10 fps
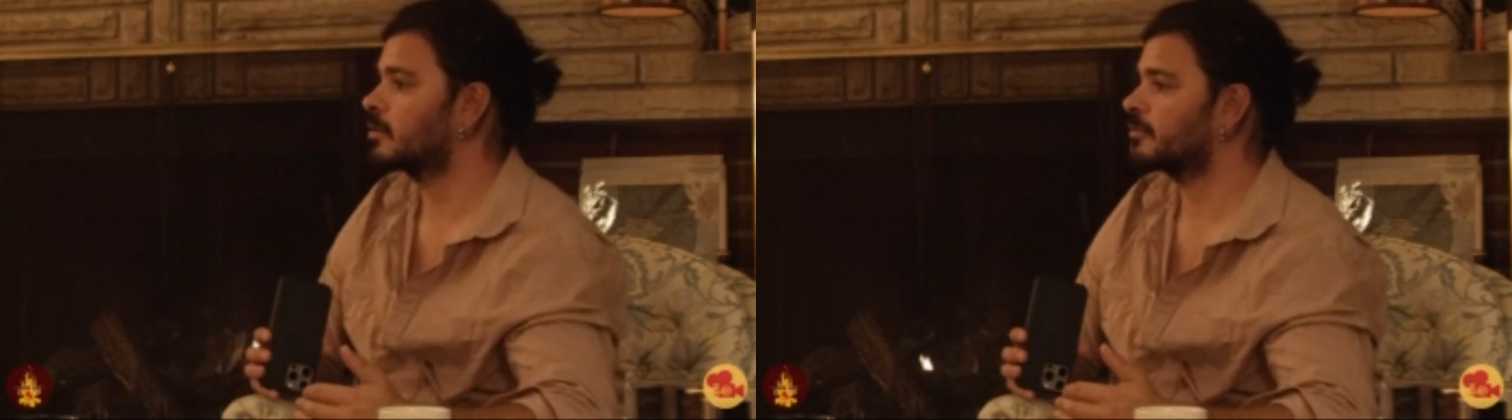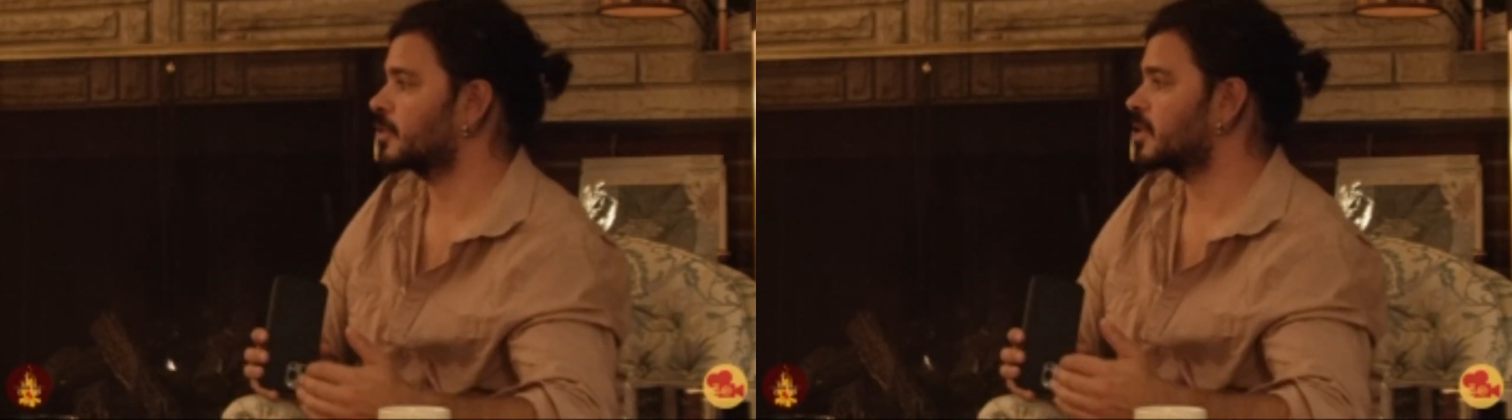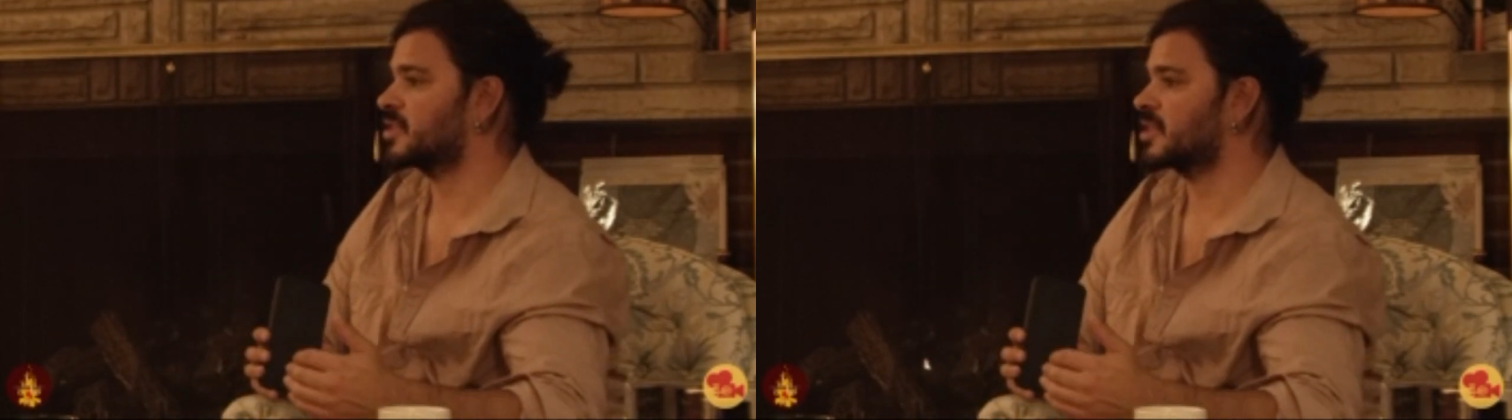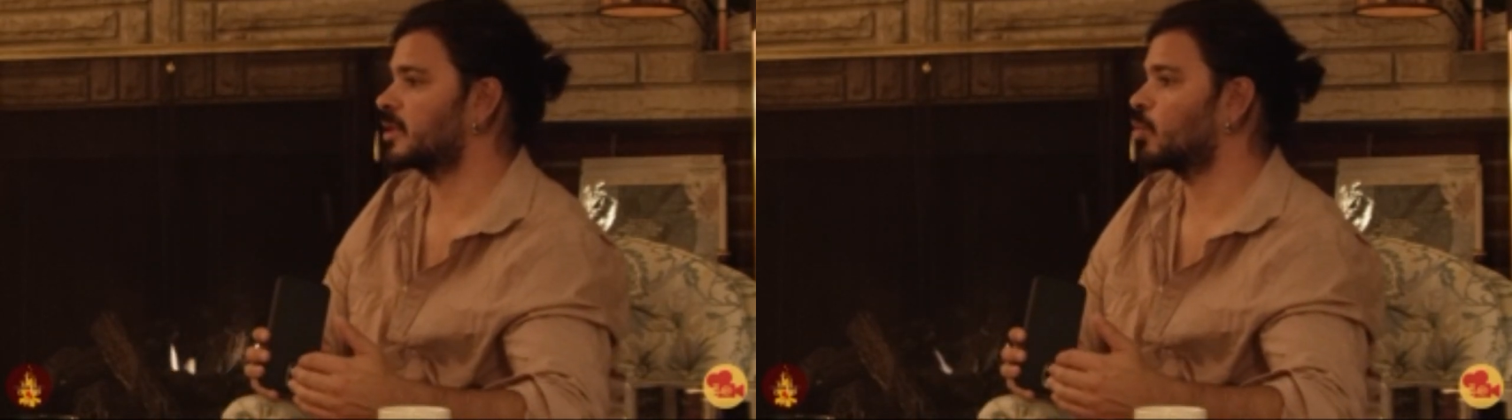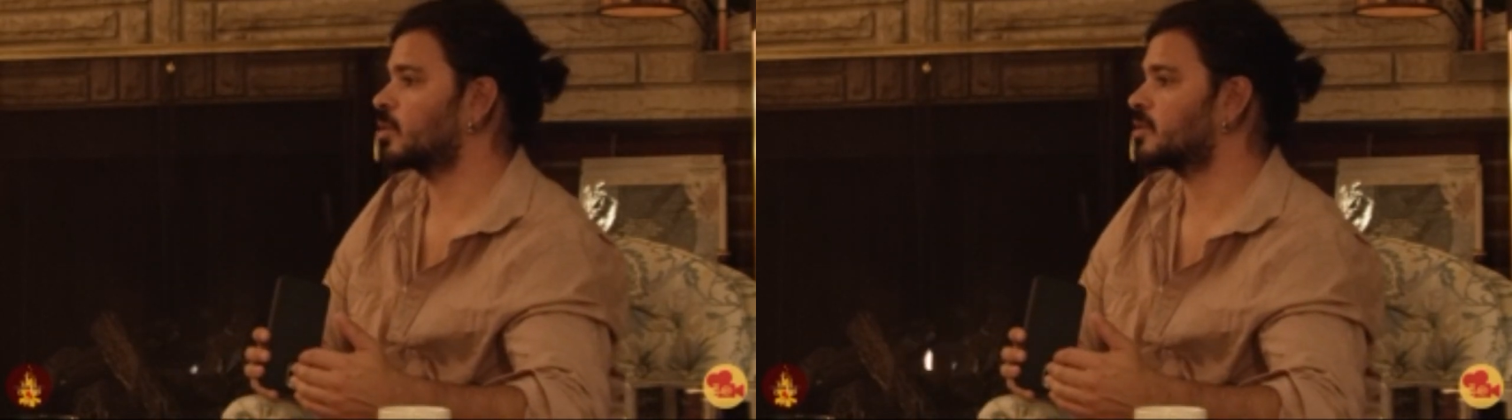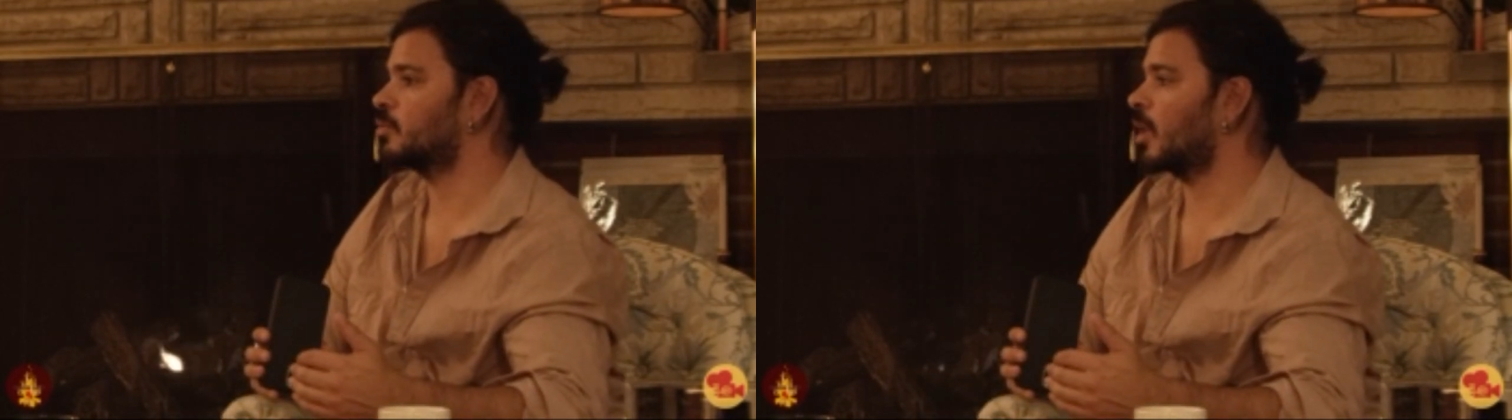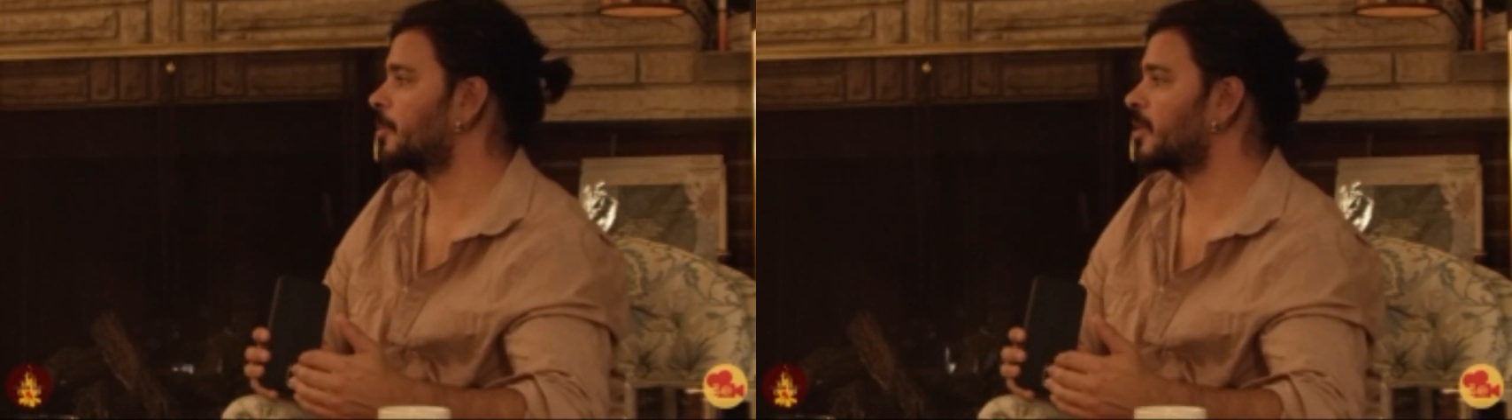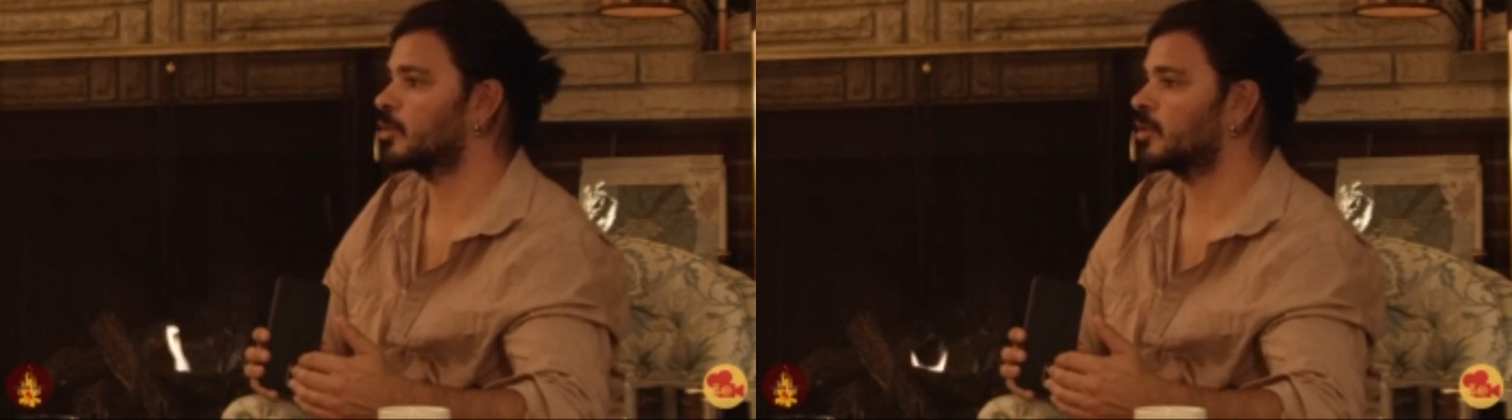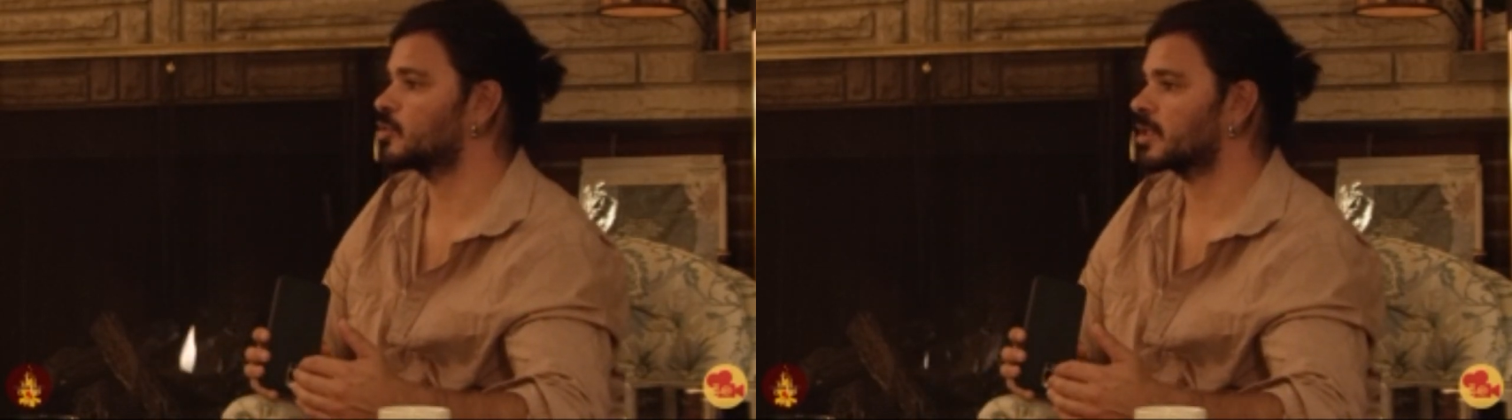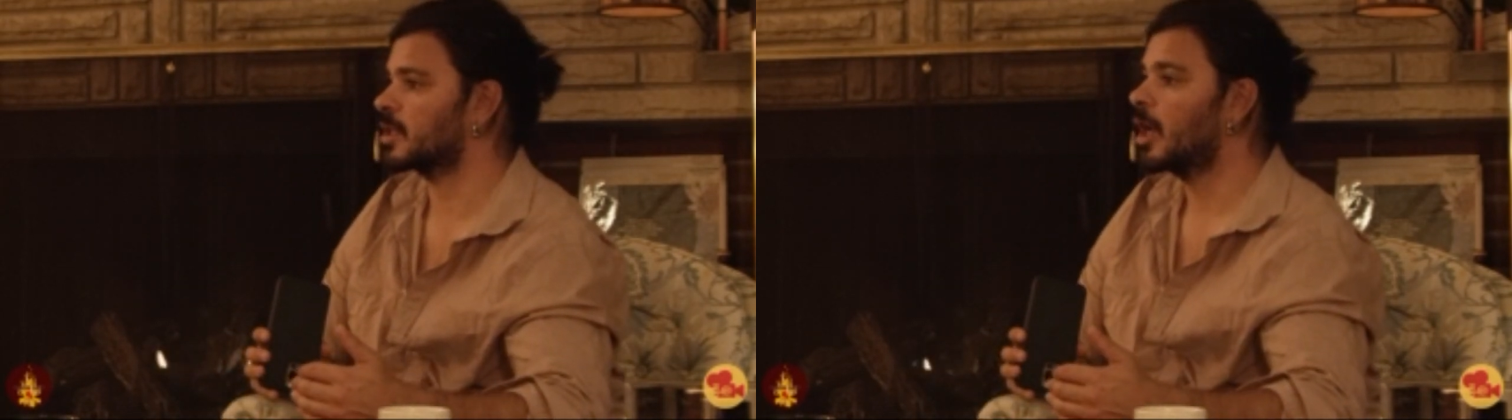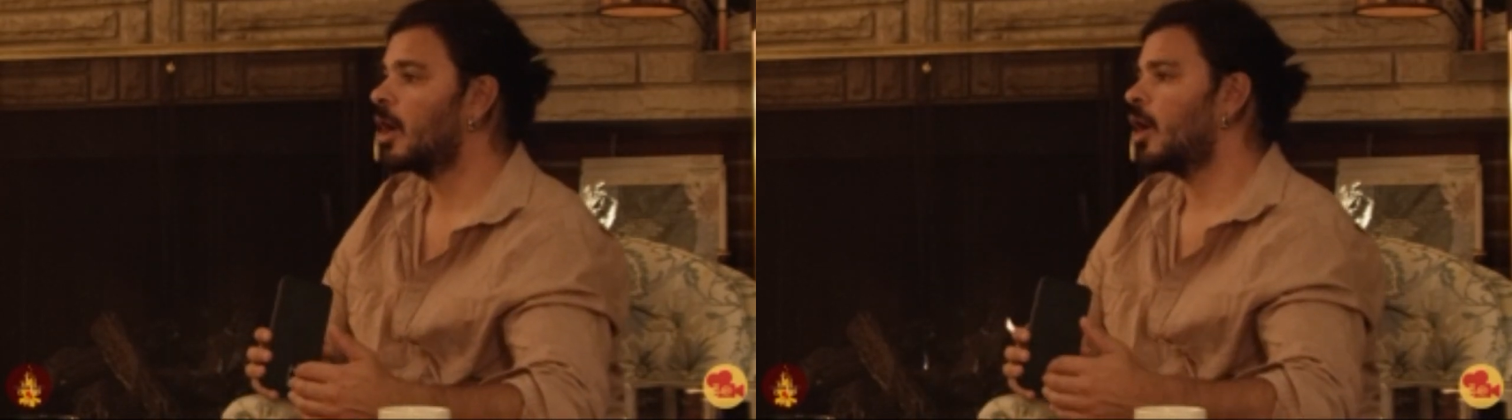for this scene, how many reels was it?